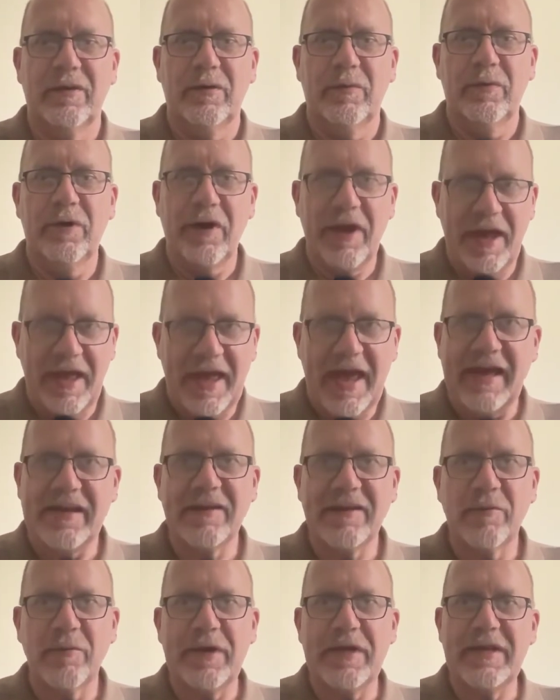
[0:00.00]
we were
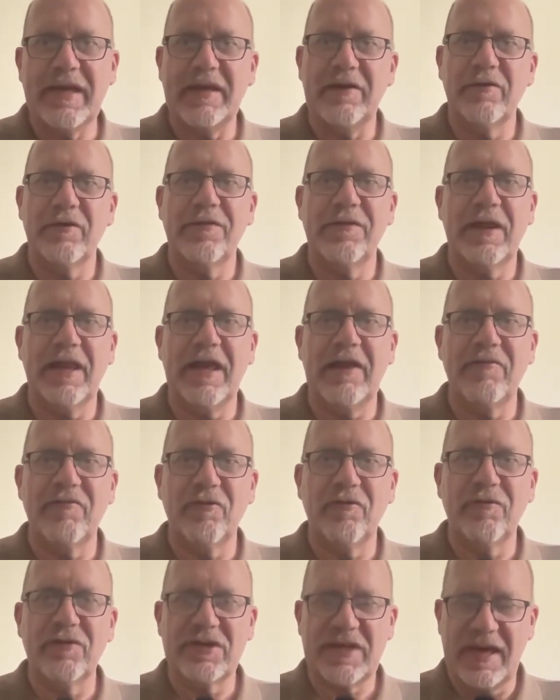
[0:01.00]
headed away down in the Land
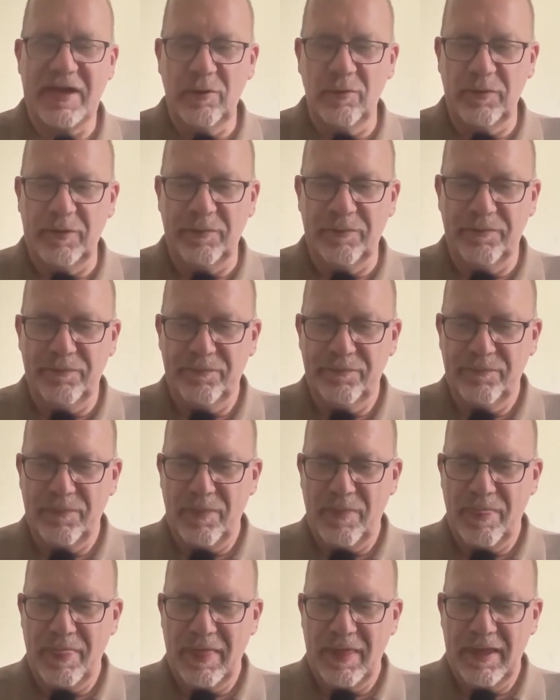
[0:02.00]
Rover to help them.
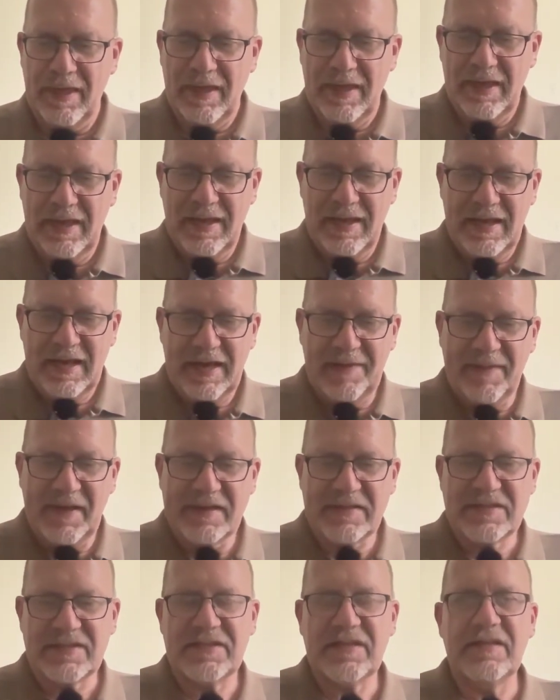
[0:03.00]
And
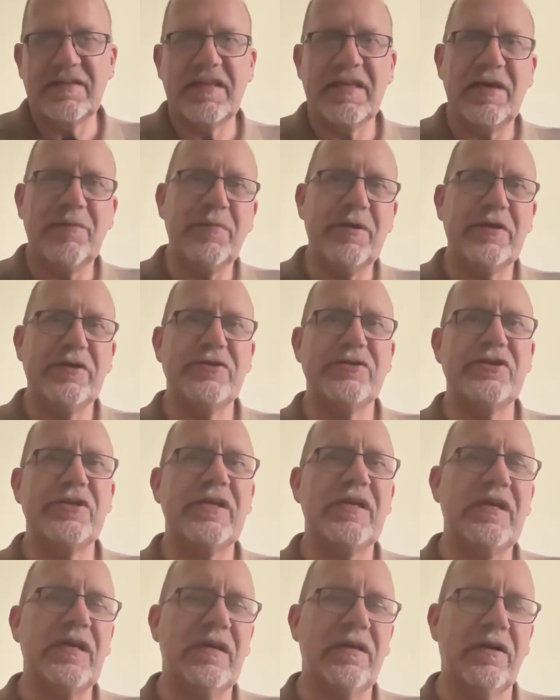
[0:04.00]
that's the image
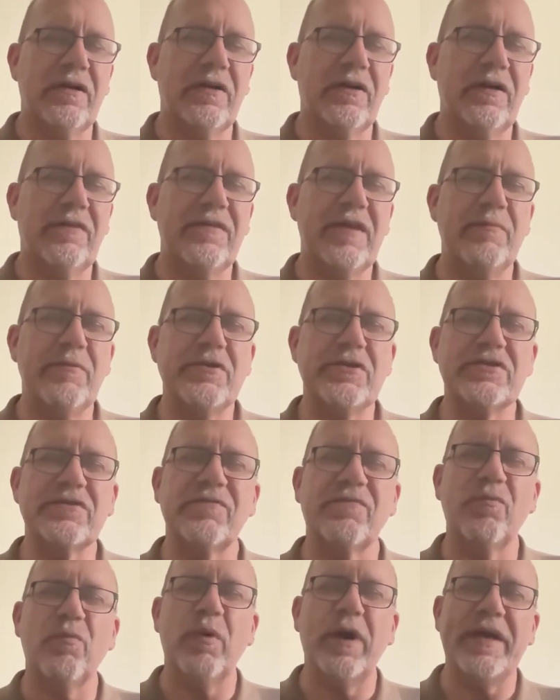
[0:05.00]
here. The images
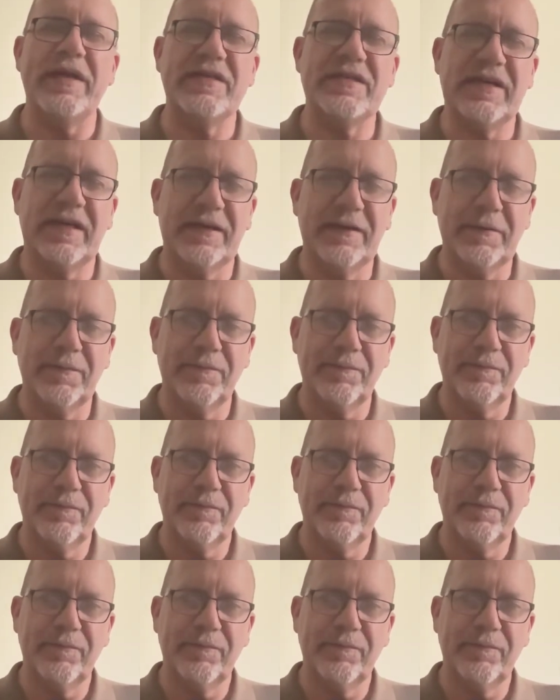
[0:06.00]
of waiting,